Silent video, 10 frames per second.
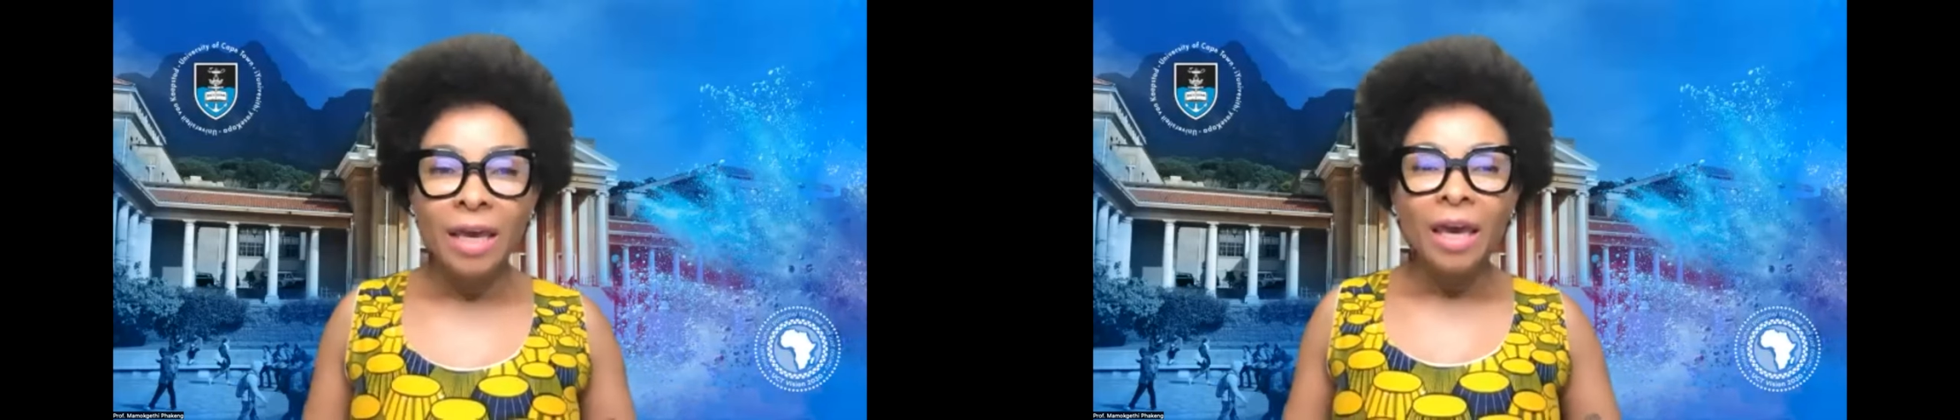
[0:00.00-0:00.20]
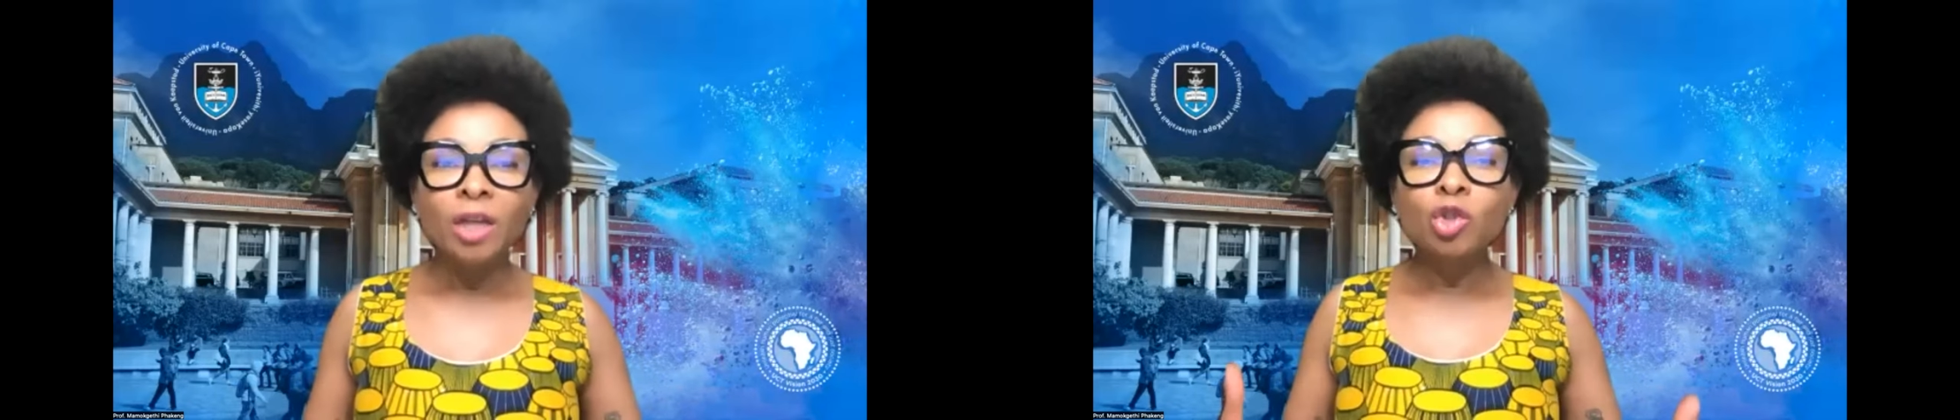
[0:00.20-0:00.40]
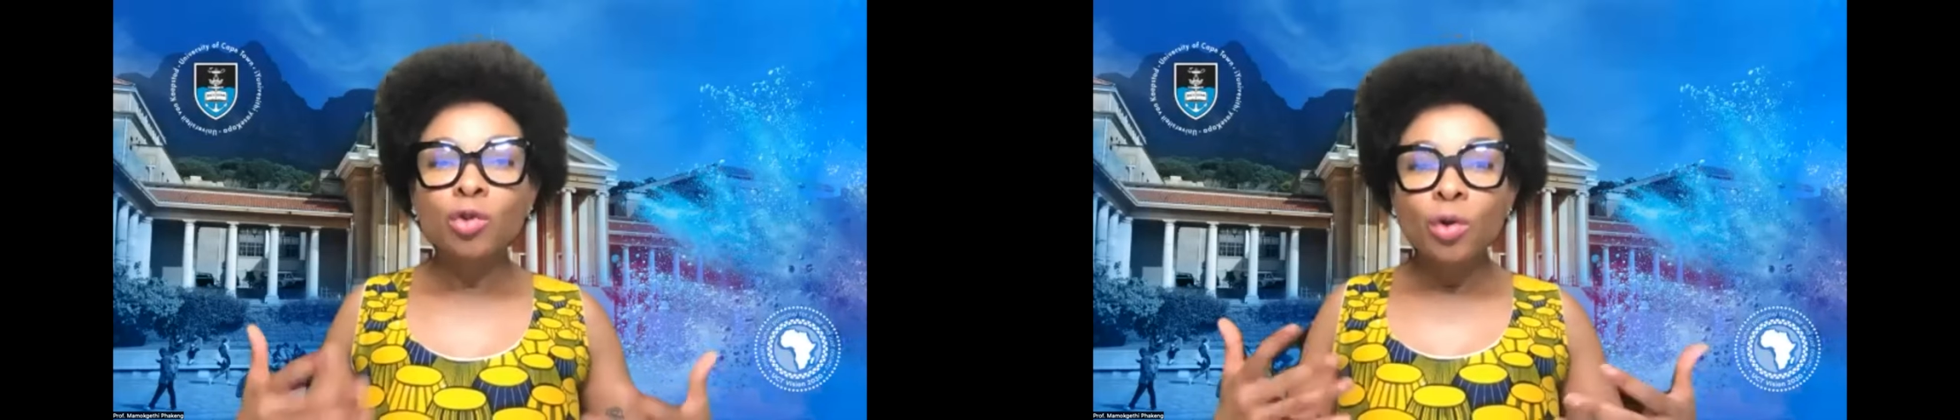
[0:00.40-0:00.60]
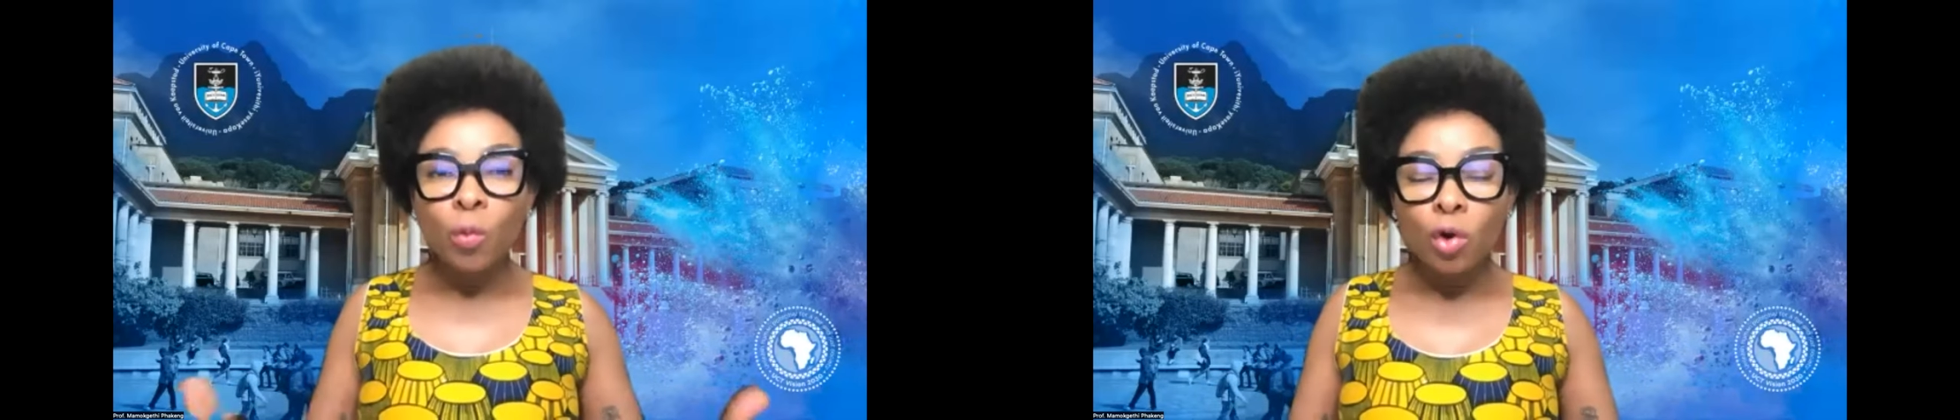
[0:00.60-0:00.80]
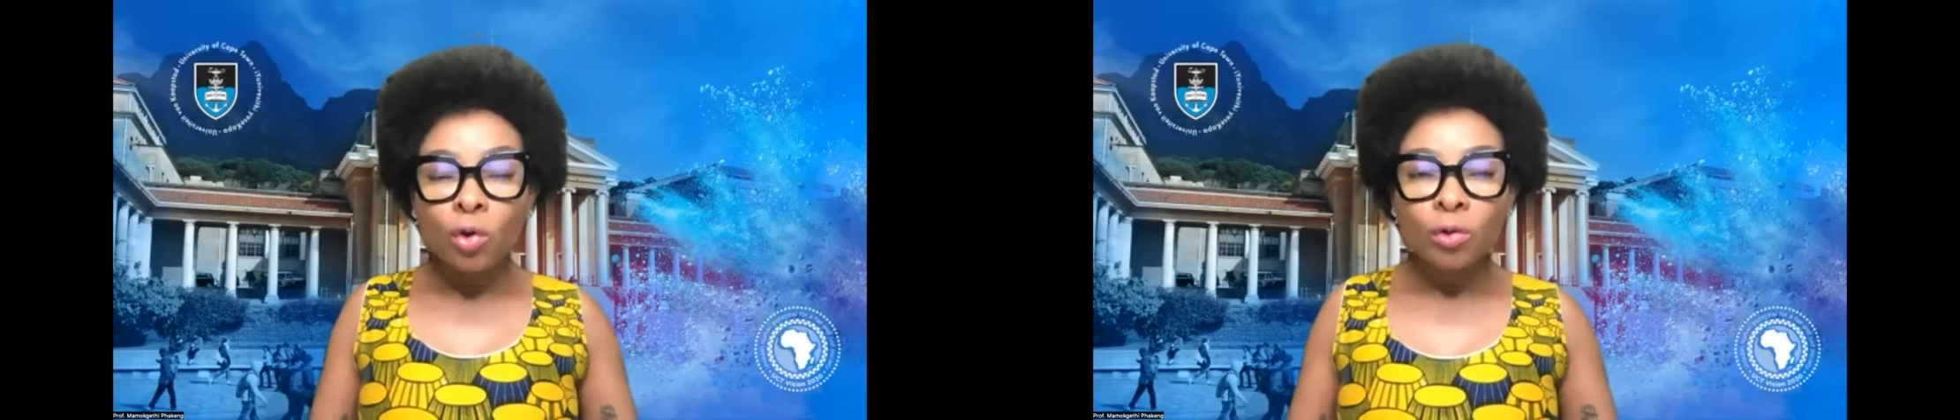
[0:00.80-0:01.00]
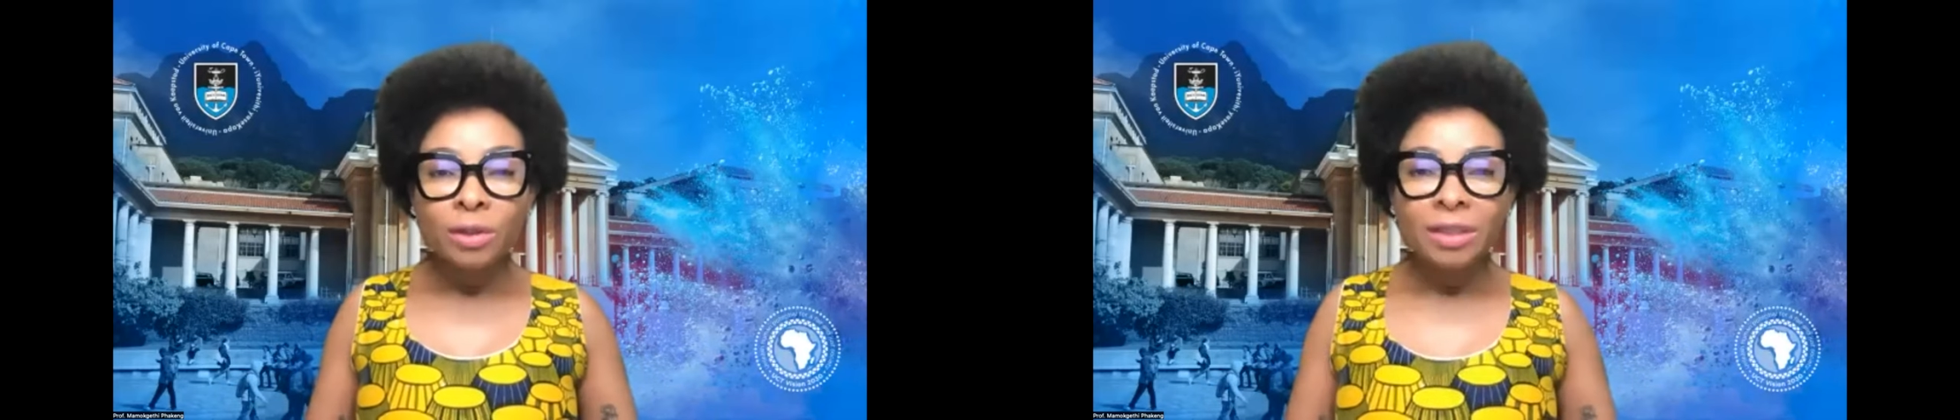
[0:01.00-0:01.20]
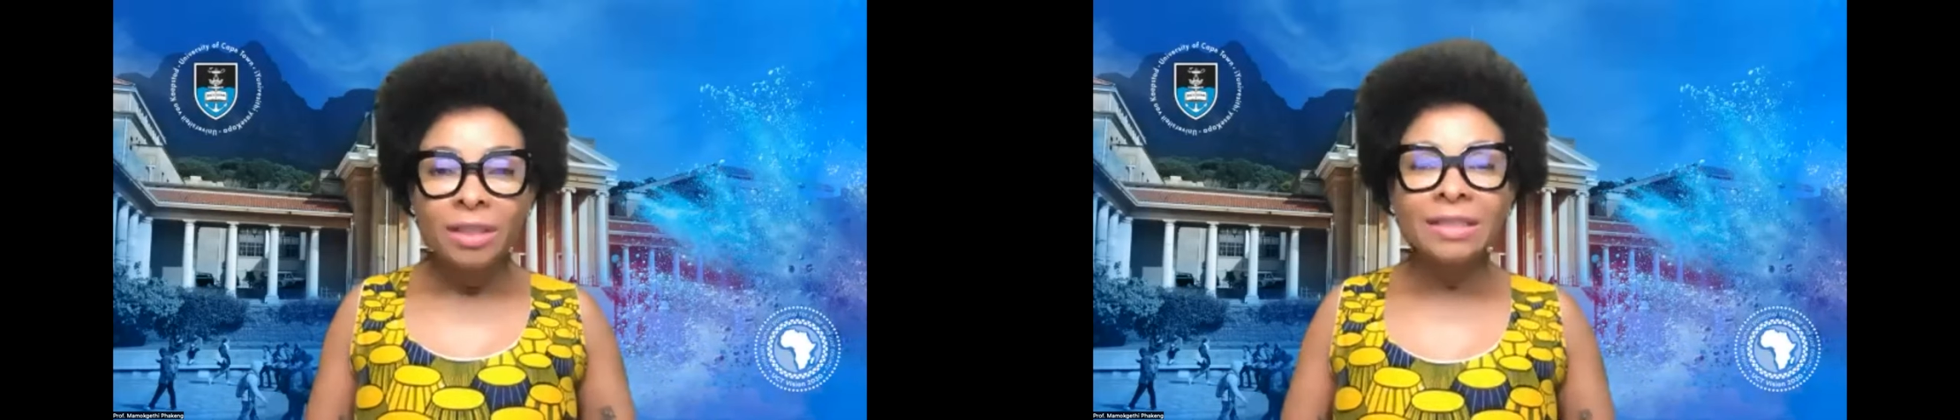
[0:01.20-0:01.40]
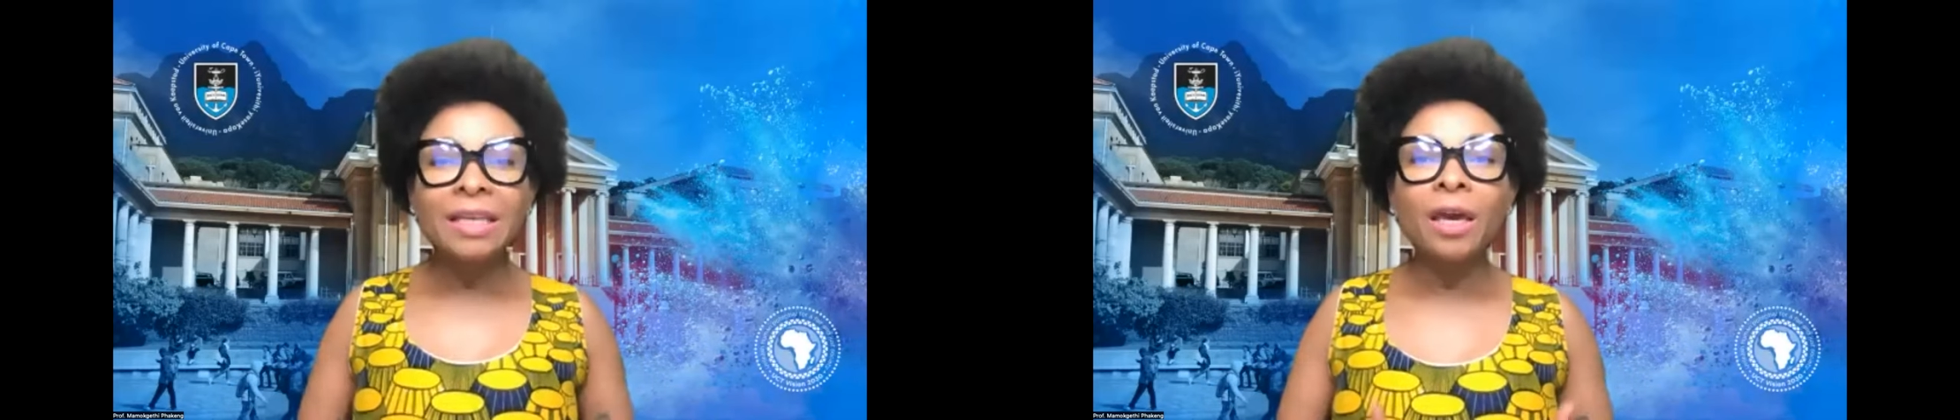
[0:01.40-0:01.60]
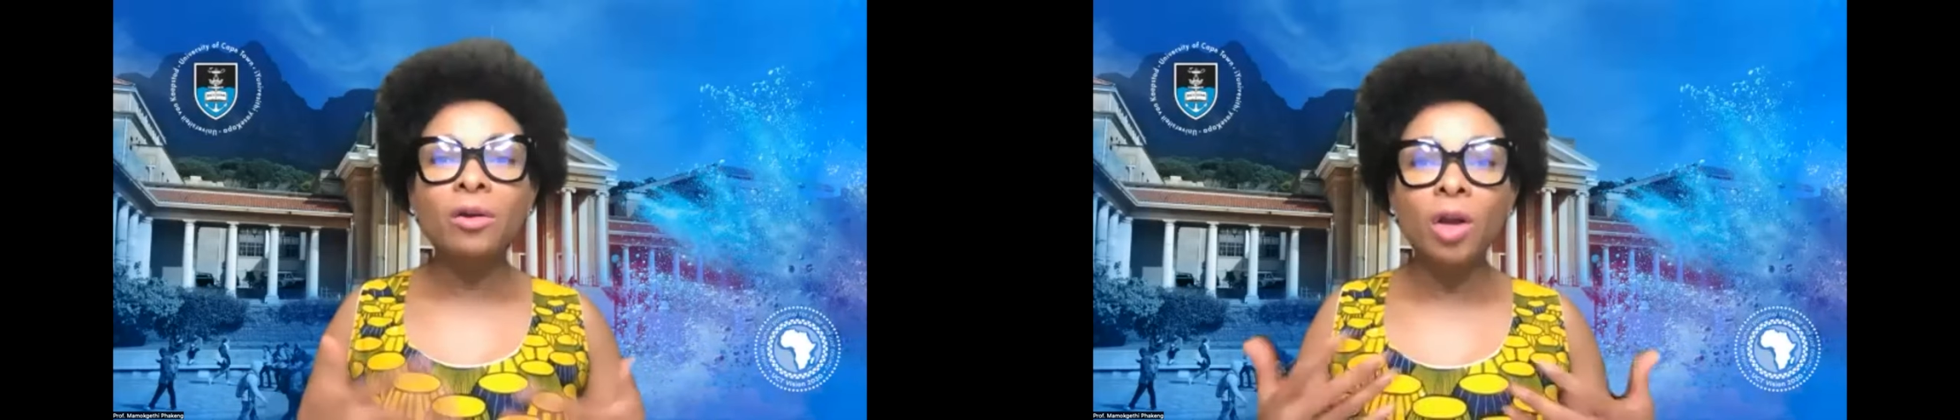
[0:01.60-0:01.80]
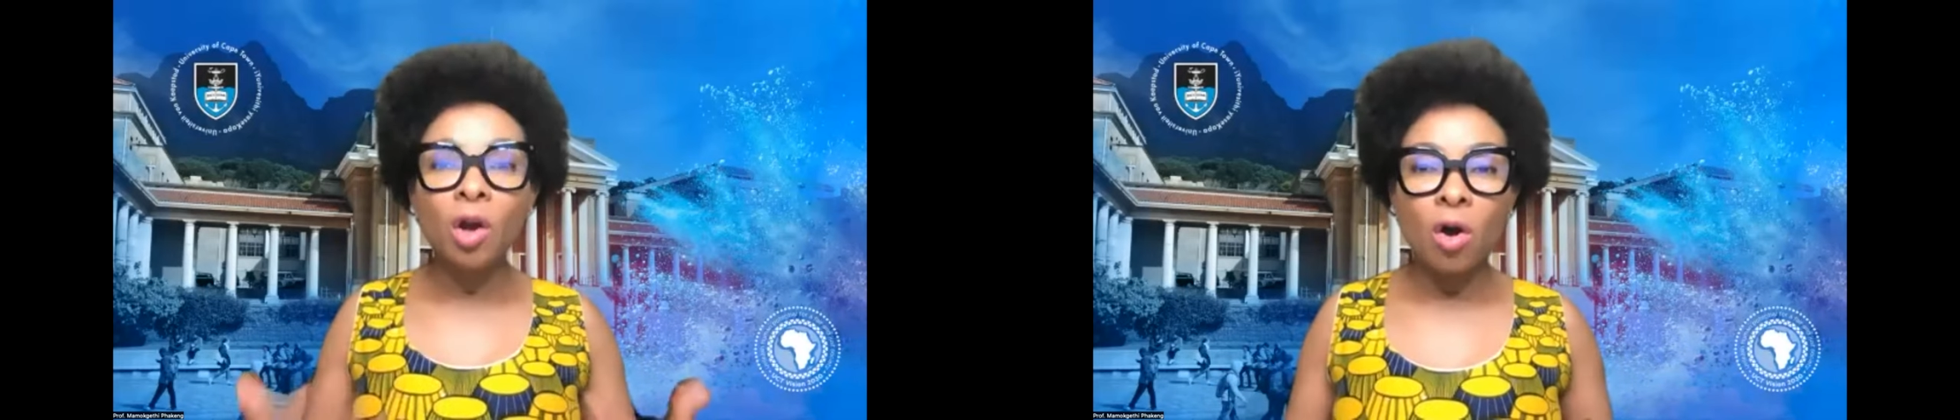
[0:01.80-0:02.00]
and to the world is
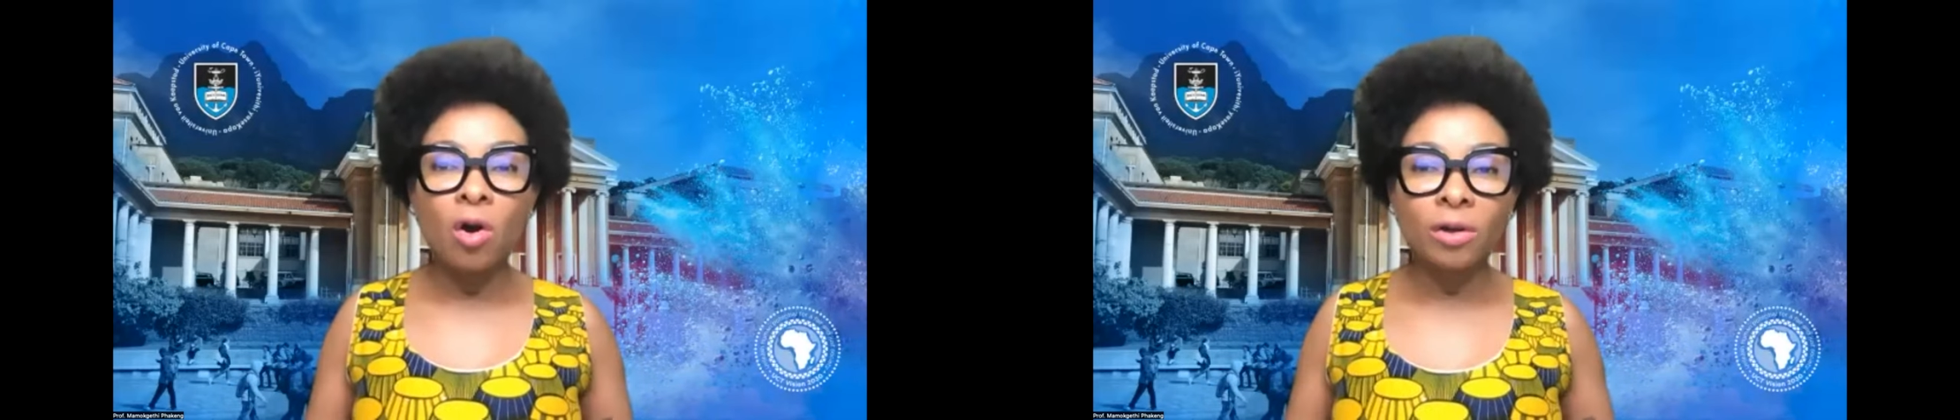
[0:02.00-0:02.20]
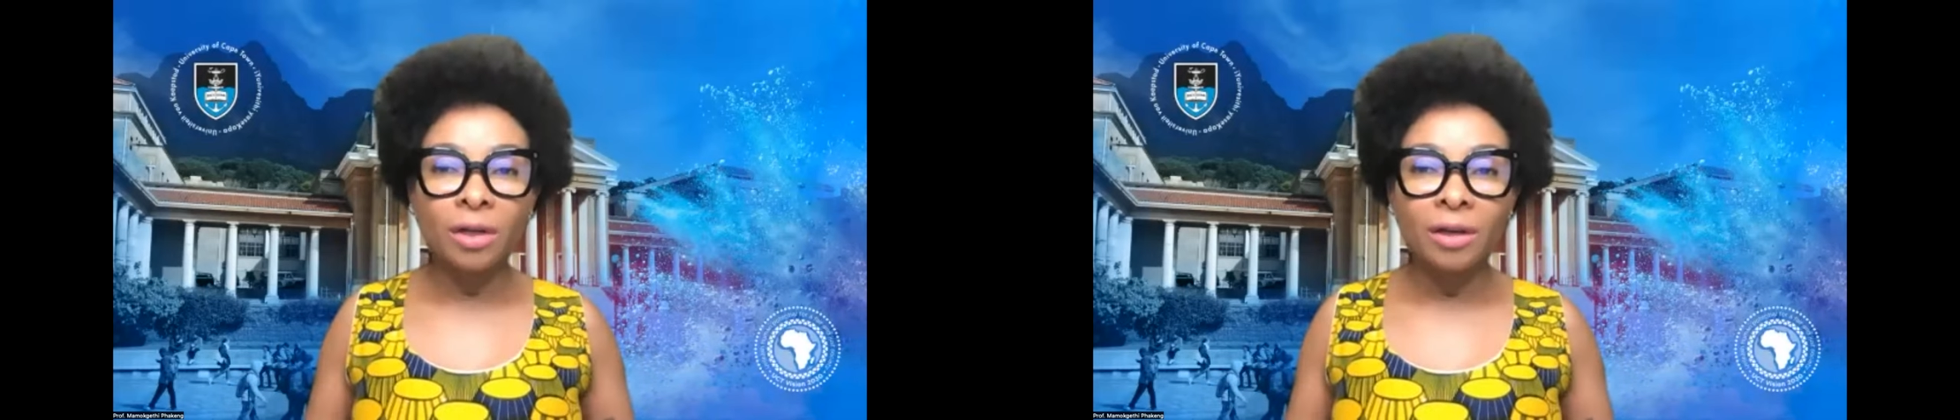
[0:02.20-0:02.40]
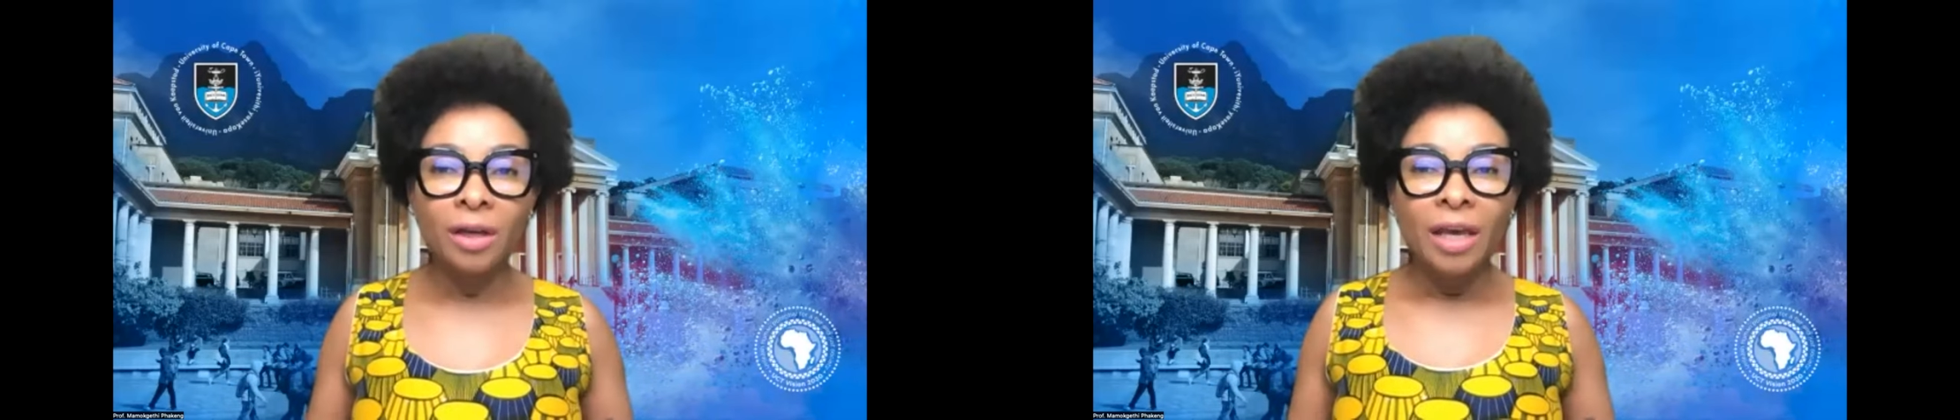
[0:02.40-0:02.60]
carrying on.